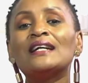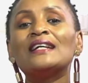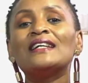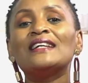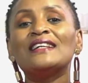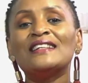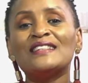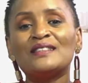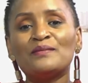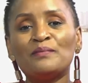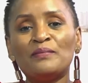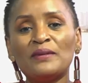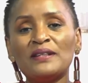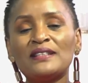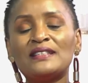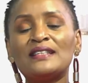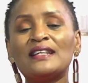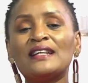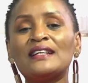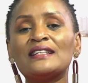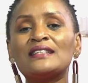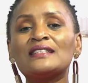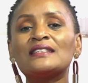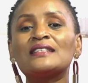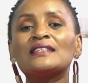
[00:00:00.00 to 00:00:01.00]
is
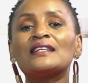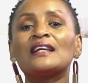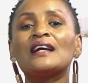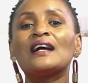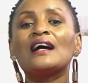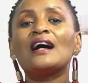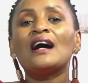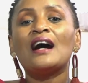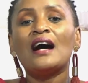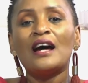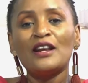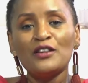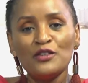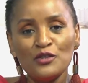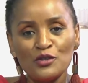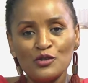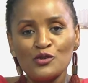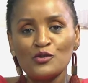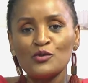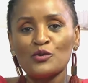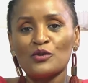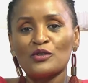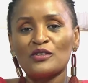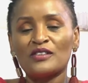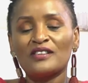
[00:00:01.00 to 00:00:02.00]
business
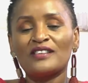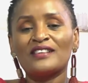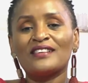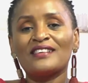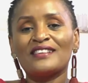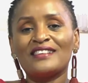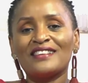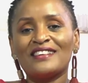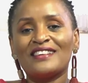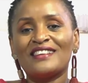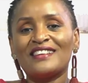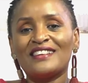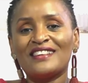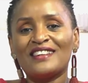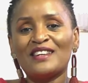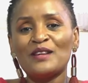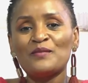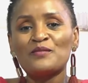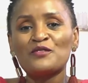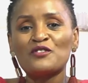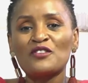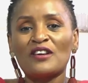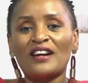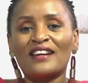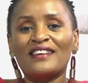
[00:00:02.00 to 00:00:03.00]
unusual.
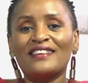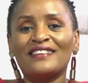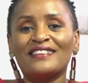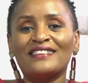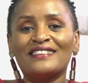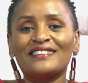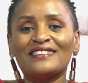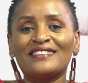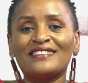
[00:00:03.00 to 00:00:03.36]
Keep tracking.